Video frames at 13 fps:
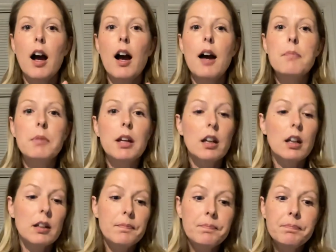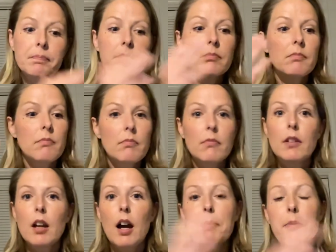I mean,
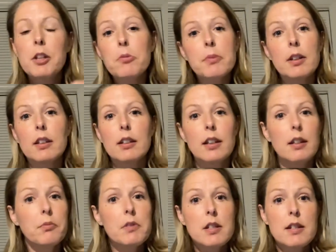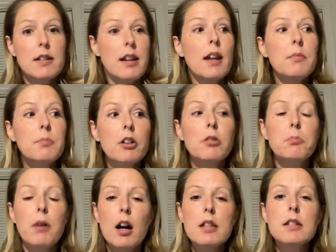I'm human. It was damn near
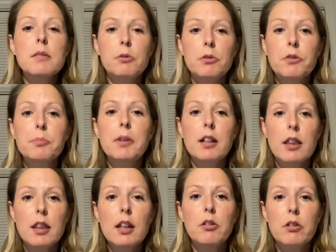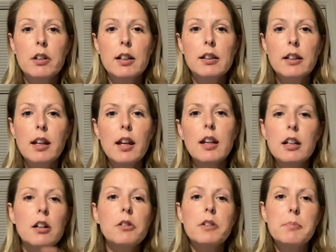impossible for me to think critically, and
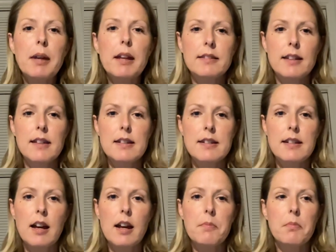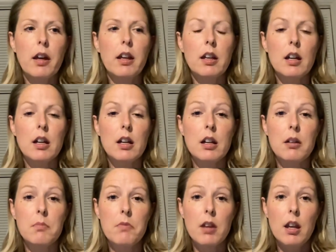it only makes sense as I'm like,
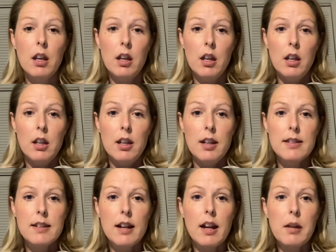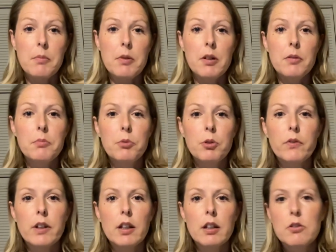um, as I'm
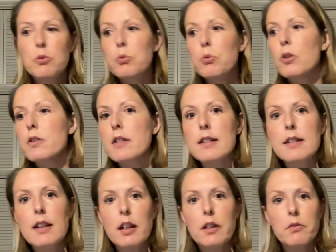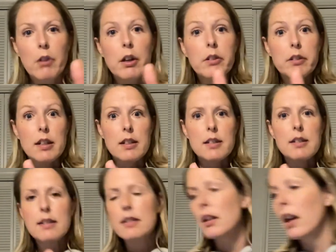moving towards a state of
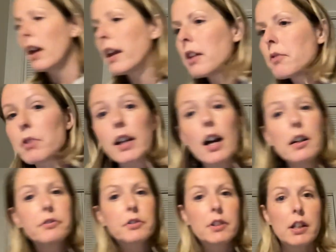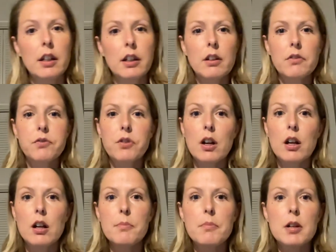wellness and recovering
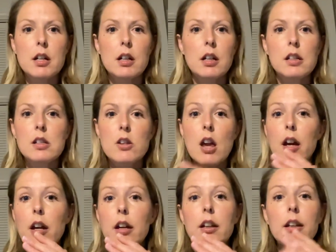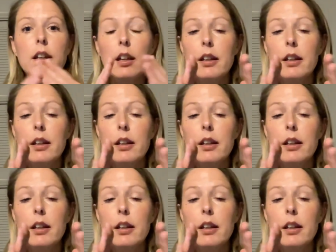from a, uh, a, uh,